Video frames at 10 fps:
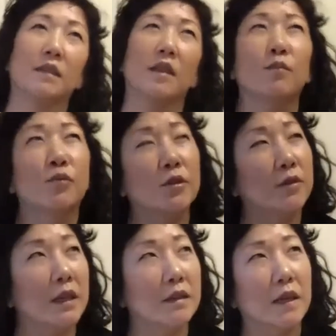Pluto
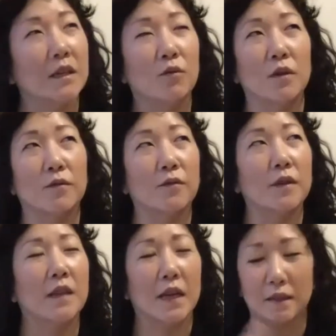takes anywhere,
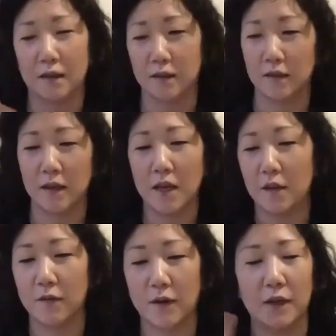it has a
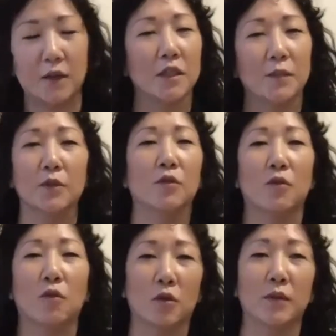very elliptical
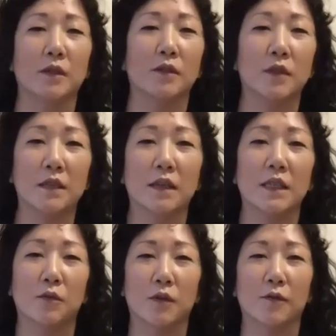orbit, so it takes
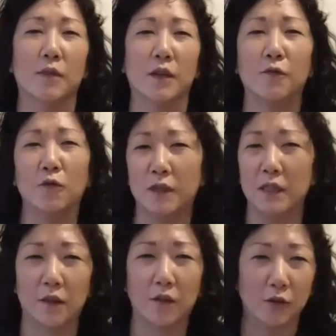anywhere from like 14
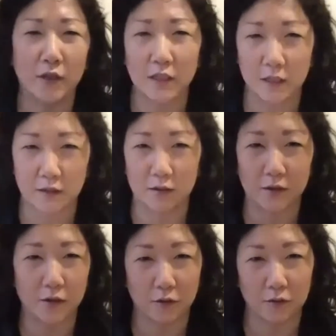to 30 years to
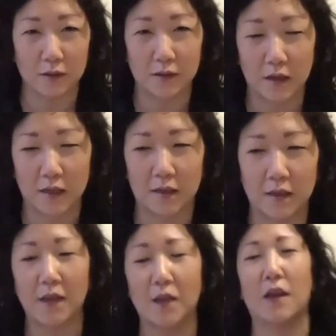go through a sign,
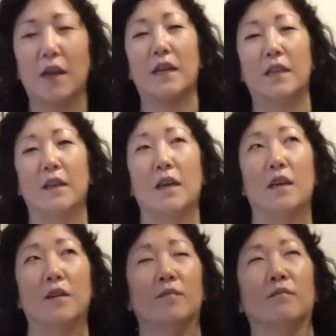and
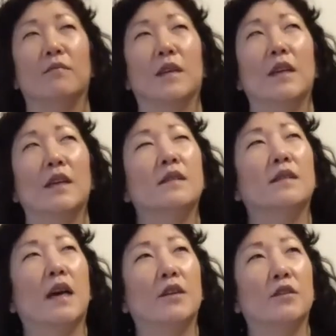
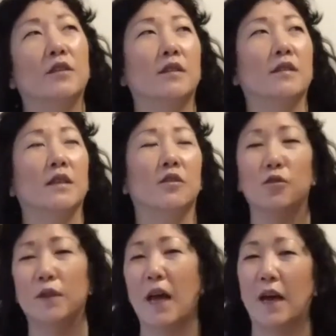Saturn is like
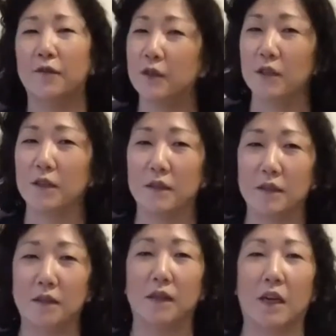2.5 years in a
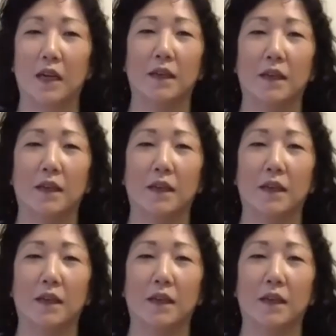sign.